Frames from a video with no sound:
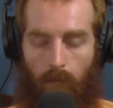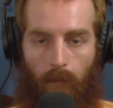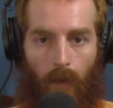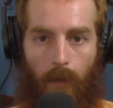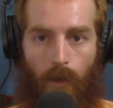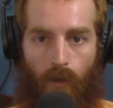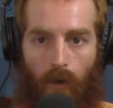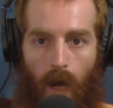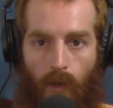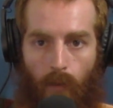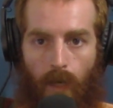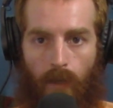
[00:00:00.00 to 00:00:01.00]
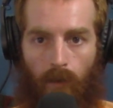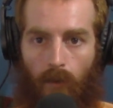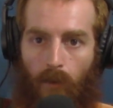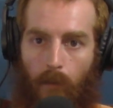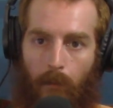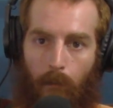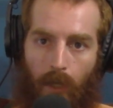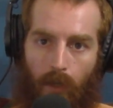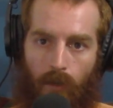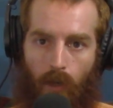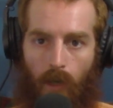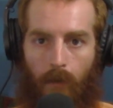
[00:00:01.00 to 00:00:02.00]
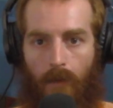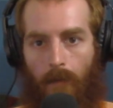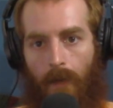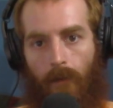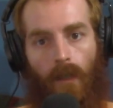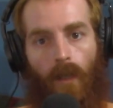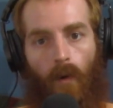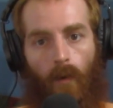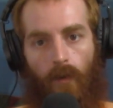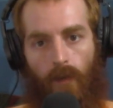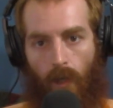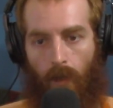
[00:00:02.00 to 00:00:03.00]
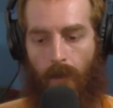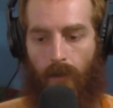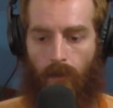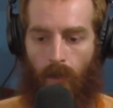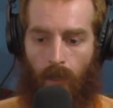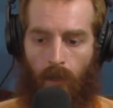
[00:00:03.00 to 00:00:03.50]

pretty much graduate to a little bit bigger tournaments, maybe local tournaments,